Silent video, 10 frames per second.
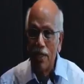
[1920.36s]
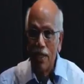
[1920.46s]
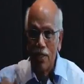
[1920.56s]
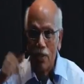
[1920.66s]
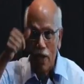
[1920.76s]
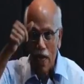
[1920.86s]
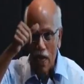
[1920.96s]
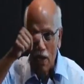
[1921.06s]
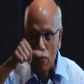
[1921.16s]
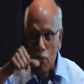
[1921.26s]
She has got a
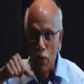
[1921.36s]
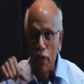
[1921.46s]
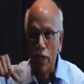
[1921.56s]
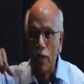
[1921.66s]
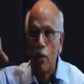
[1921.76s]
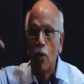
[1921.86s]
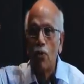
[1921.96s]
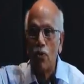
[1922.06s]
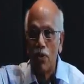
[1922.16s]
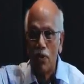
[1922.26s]
half moon in her
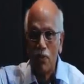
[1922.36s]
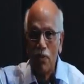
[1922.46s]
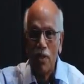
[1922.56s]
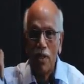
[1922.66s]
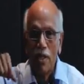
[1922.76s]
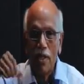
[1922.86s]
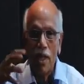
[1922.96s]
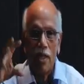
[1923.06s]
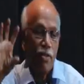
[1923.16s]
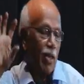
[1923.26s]
blouse.
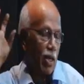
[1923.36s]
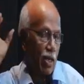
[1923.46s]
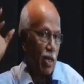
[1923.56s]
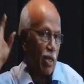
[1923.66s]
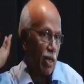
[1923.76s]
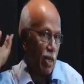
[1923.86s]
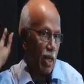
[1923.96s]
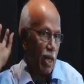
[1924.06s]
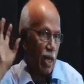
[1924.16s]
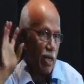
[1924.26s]
That is her
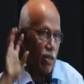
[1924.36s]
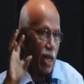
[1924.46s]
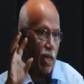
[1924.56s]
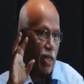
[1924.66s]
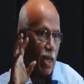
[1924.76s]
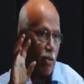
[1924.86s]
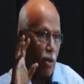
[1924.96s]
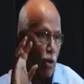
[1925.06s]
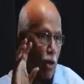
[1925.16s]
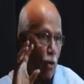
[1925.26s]
hair standing there
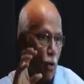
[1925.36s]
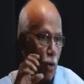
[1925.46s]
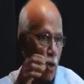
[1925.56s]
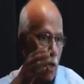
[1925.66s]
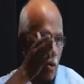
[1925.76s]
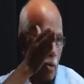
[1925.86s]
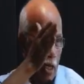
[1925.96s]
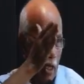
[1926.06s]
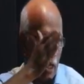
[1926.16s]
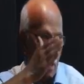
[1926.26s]
with a lot of coconut oil
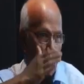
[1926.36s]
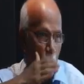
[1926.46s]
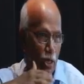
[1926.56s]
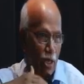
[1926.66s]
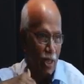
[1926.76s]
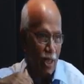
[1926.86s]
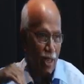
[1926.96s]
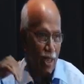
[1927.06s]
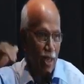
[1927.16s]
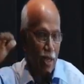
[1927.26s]
making an impression.
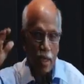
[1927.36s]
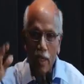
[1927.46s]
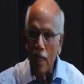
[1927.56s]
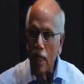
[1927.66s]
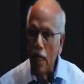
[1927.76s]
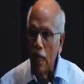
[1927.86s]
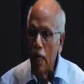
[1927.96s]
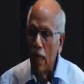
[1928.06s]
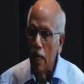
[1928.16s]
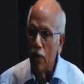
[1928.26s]

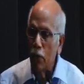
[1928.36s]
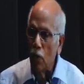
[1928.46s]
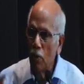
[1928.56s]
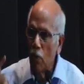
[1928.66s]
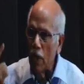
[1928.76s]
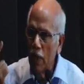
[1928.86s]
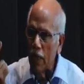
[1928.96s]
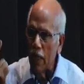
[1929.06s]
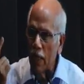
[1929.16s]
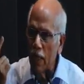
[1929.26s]
Show me one
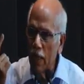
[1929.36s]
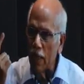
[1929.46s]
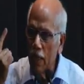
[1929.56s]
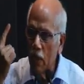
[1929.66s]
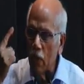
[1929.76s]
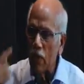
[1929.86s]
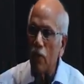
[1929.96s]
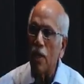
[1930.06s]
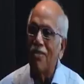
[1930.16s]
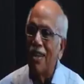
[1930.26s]
Kerala girl who has
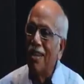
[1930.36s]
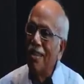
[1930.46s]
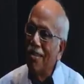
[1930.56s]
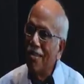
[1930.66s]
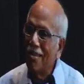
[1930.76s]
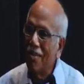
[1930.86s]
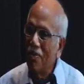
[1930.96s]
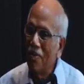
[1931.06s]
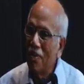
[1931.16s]
got a skin disease.